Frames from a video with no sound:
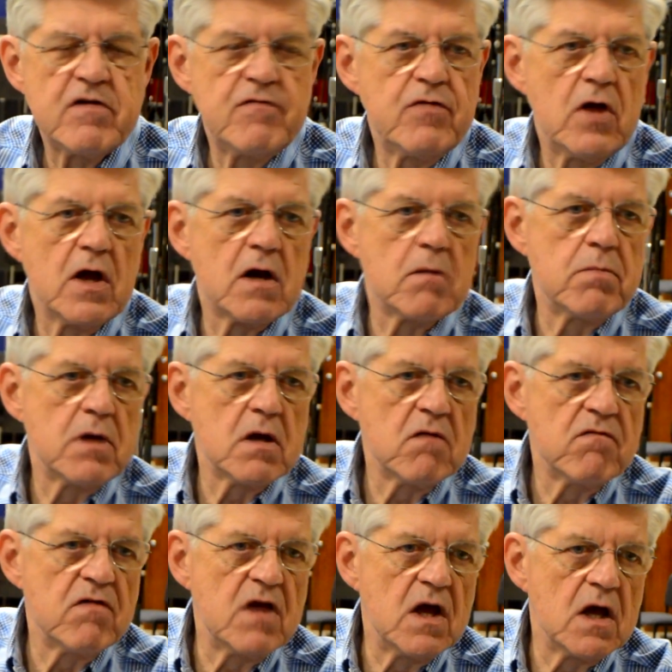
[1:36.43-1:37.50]
if you had a big
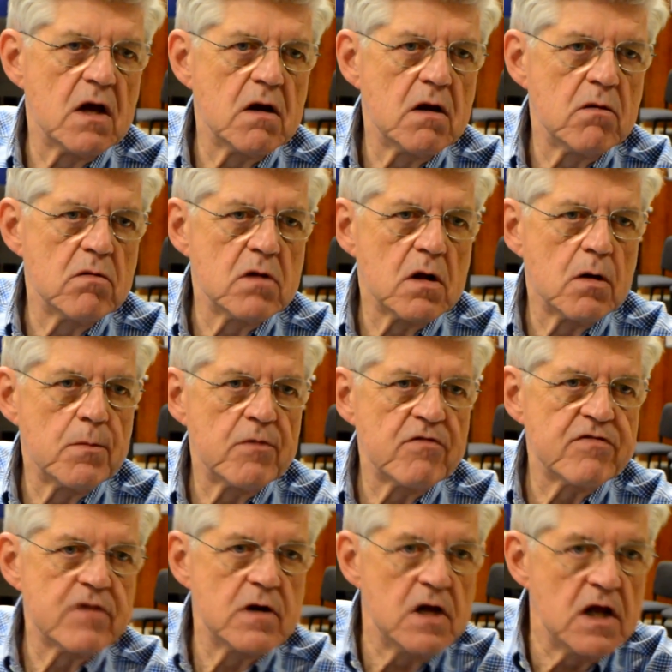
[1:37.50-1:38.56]
event, it was
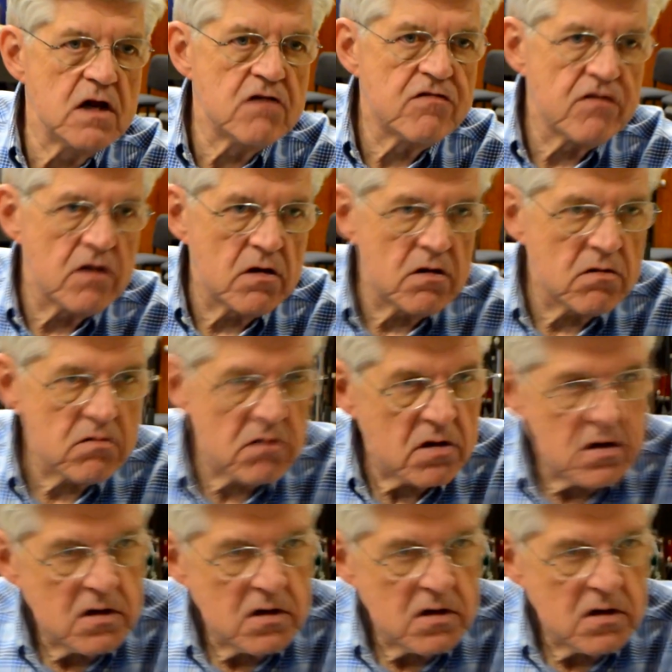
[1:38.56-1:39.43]
almost an insult,